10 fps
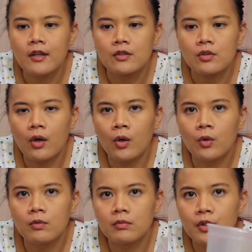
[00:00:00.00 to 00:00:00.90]

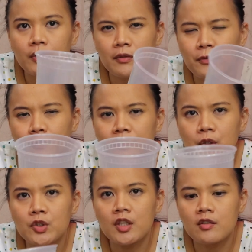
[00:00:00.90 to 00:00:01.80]
So you can feel free
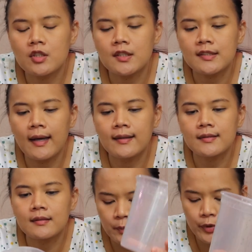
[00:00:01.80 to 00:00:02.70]
to change the
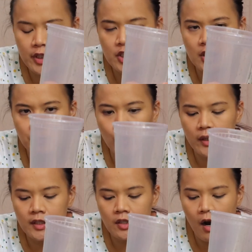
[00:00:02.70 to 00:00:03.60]
size. Pretty cheap,
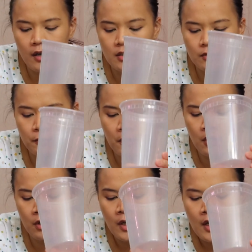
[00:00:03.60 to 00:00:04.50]
$20
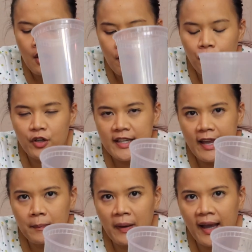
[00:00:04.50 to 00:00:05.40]
for
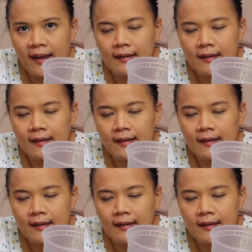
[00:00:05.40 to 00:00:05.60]
48 pack.